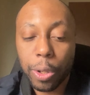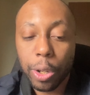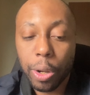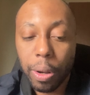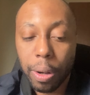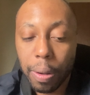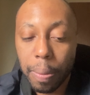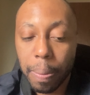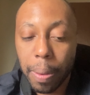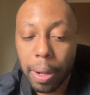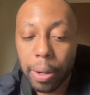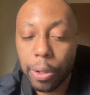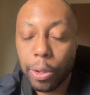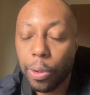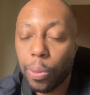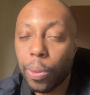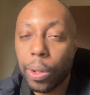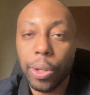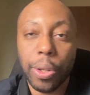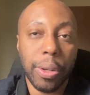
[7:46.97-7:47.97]
talk about you
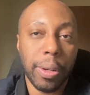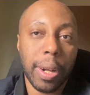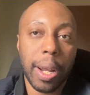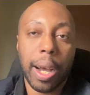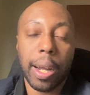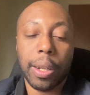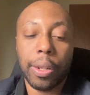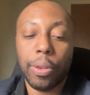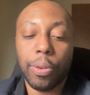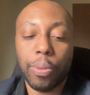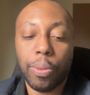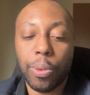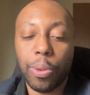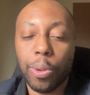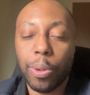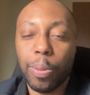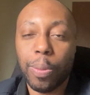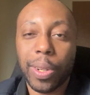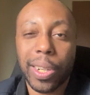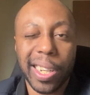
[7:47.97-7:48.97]
when you're not in the
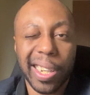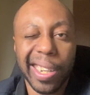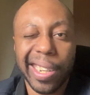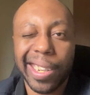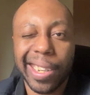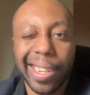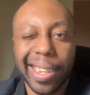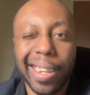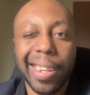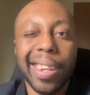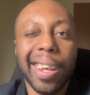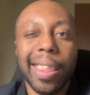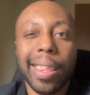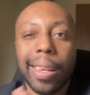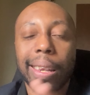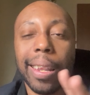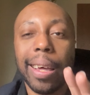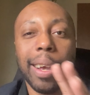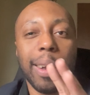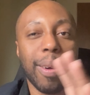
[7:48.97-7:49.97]
room see this is another
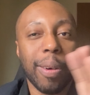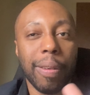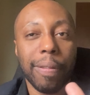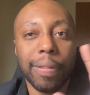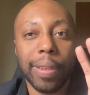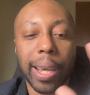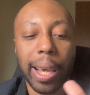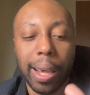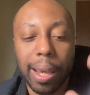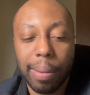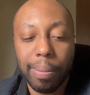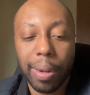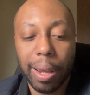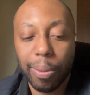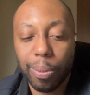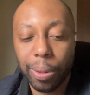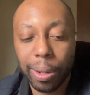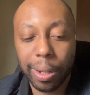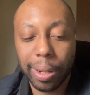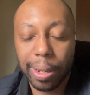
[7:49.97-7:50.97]
layer of game
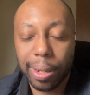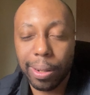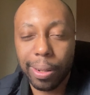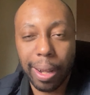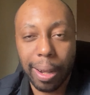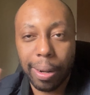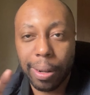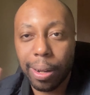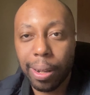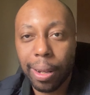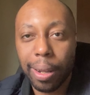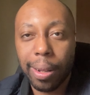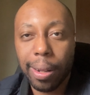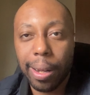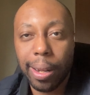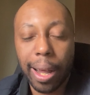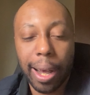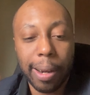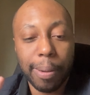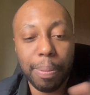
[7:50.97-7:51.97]
that would that a
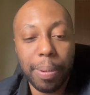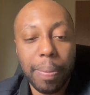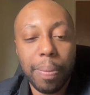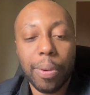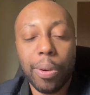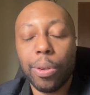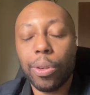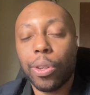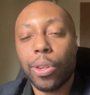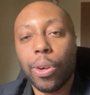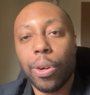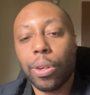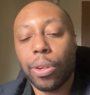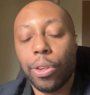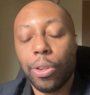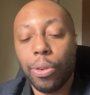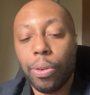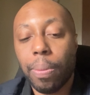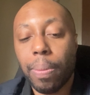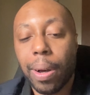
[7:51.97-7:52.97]
lot of people don't talk
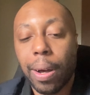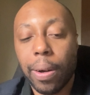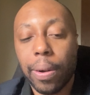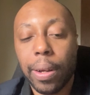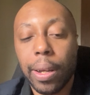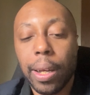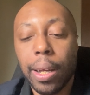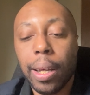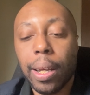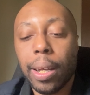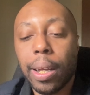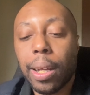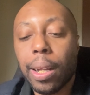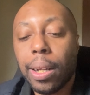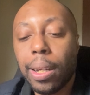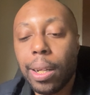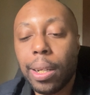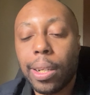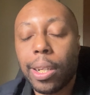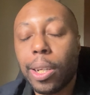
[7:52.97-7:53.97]
to you about
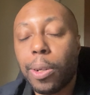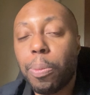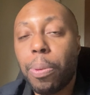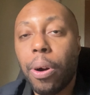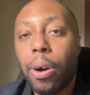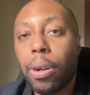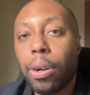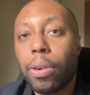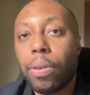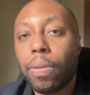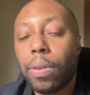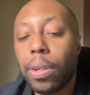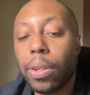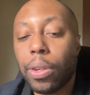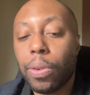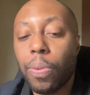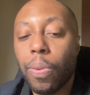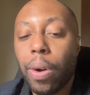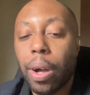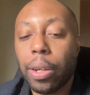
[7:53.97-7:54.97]
this is part of the
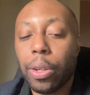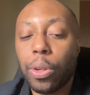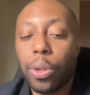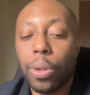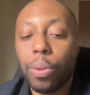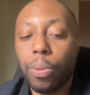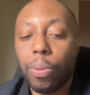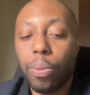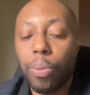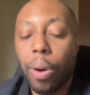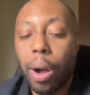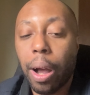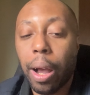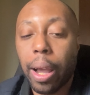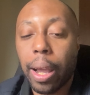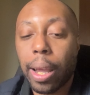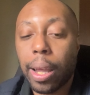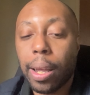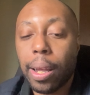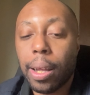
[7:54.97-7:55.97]
reason why you
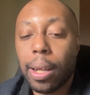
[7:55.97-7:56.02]
why